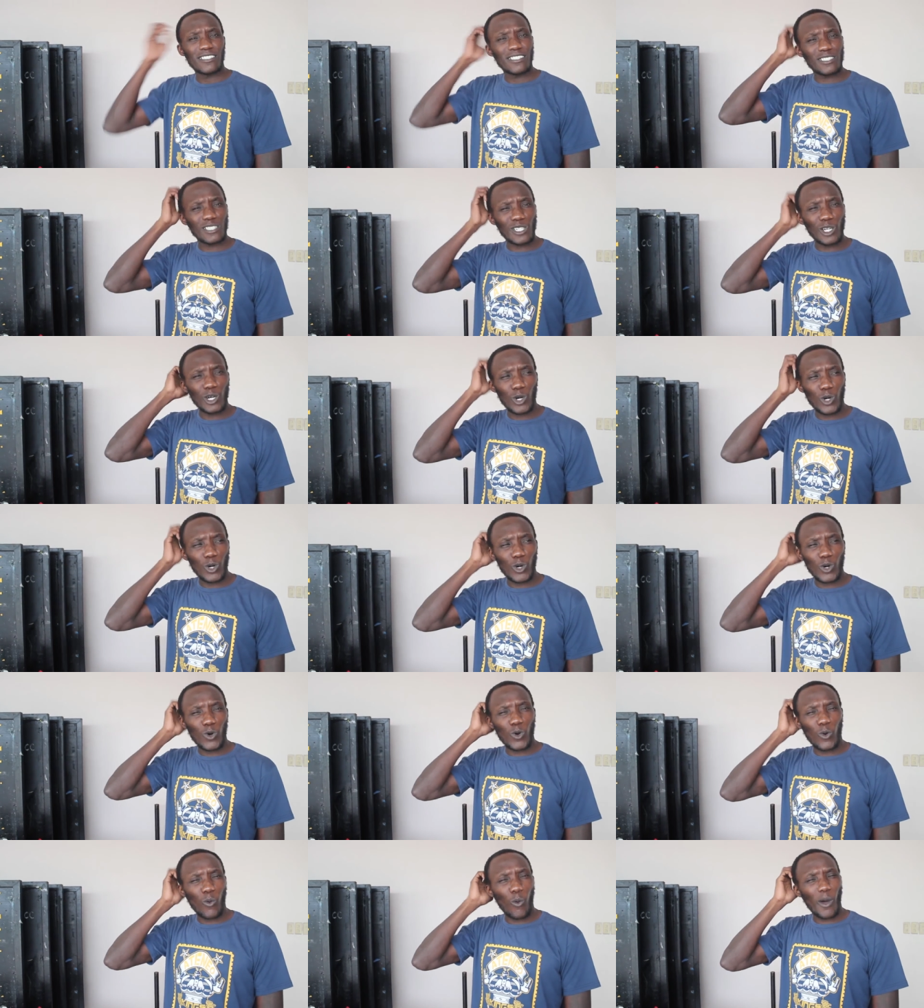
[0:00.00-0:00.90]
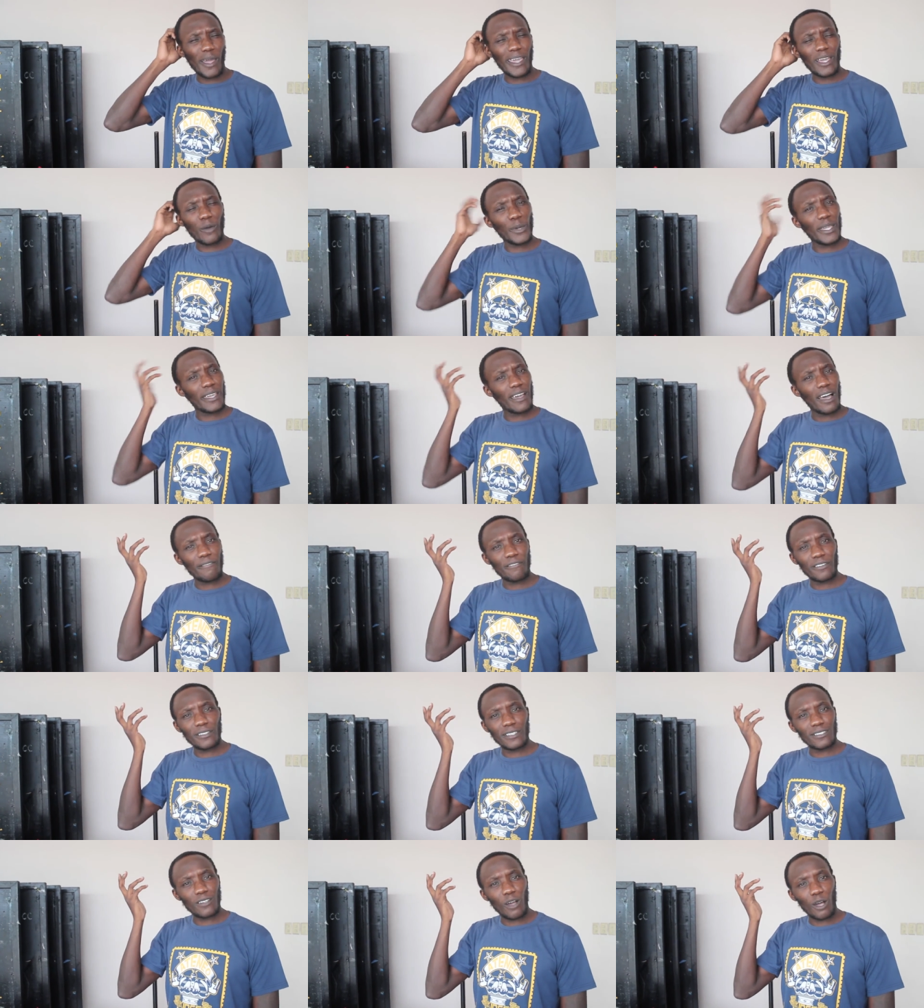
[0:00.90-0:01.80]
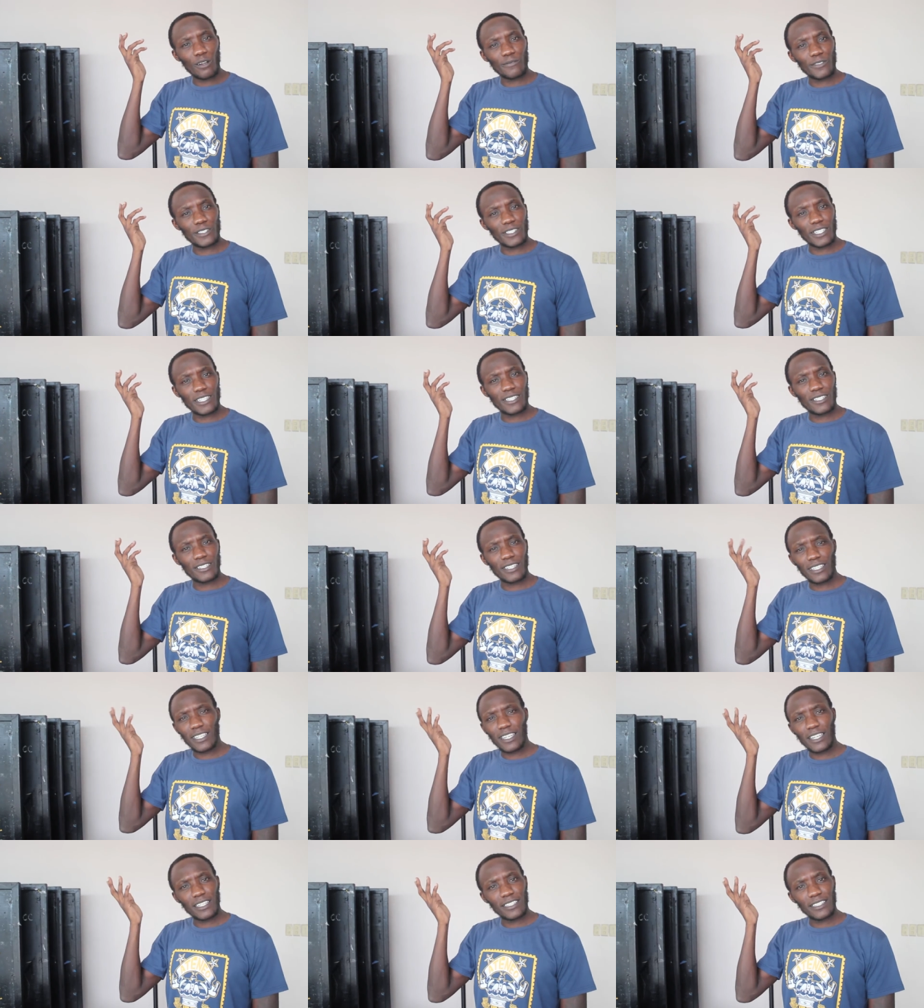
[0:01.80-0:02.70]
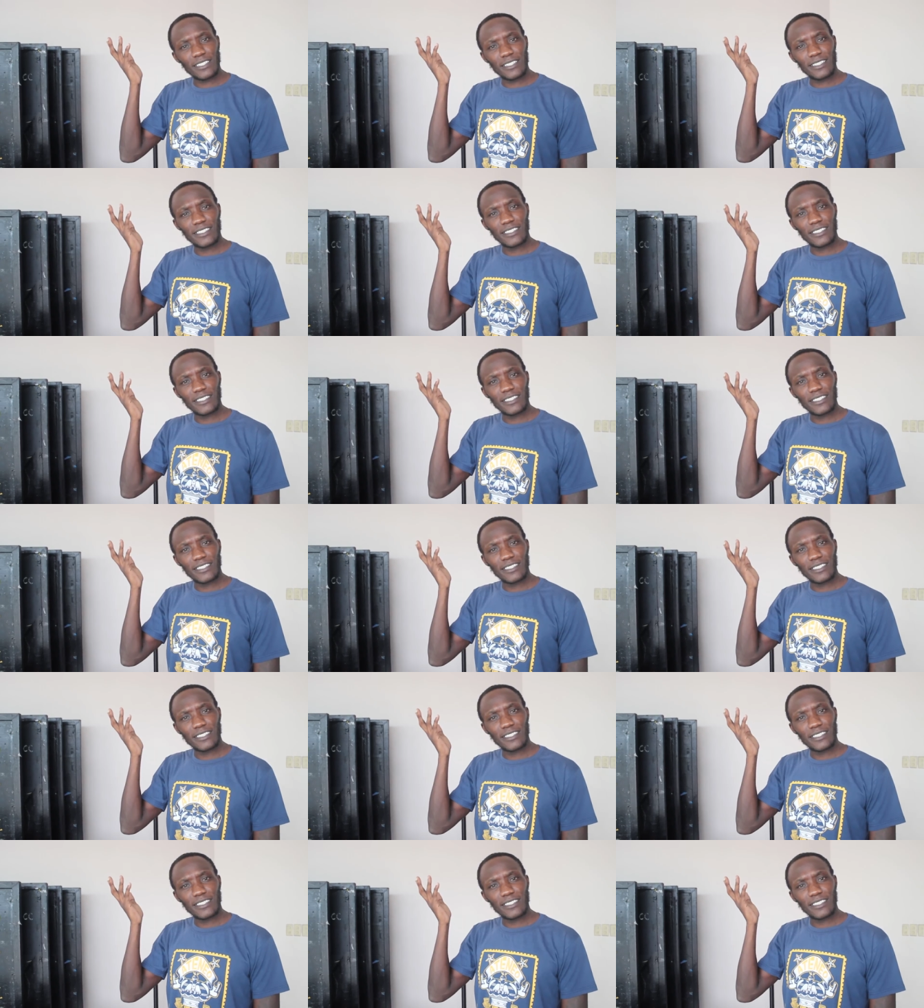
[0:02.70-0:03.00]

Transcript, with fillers: So why are we having this conversation again?